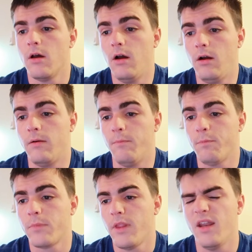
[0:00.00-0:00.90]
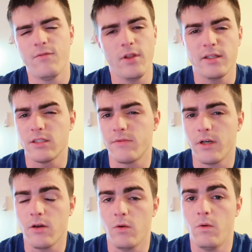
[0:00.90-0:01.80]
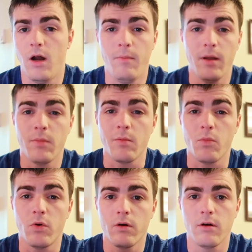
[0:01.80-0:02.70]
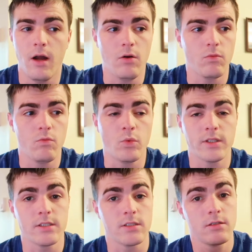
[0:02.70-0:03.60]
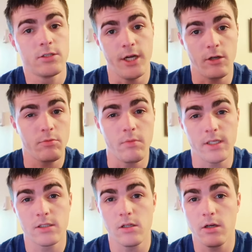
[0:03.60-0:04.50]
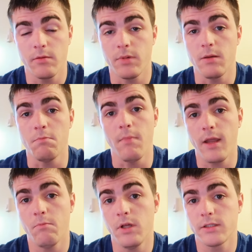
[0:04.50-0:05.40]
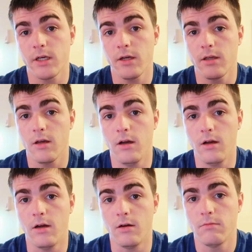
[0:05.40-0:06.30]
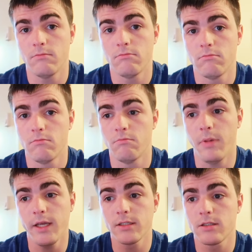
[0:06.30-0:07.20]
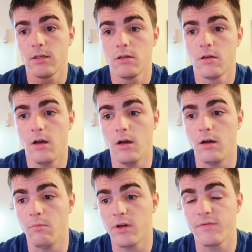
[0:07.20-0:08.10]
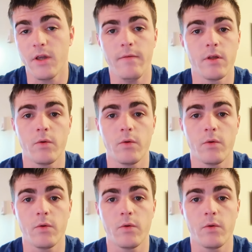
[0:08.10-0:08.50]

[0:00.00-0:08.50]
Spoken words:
And if you like this video, I might make more. I don't want this channel to necessarily be military based, but if you have any